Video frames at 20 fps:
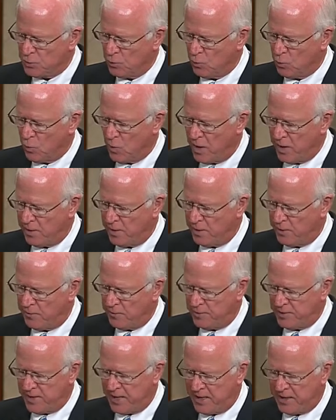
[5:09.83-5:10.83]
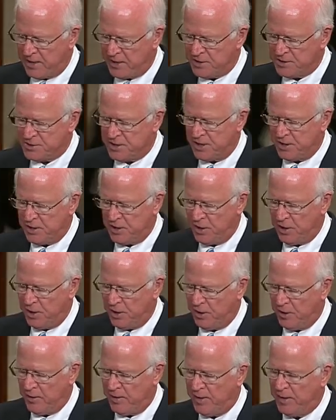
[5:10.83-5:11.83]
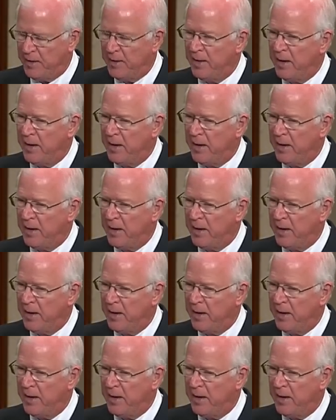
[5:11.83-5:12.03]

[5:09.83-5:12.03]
100 days a year in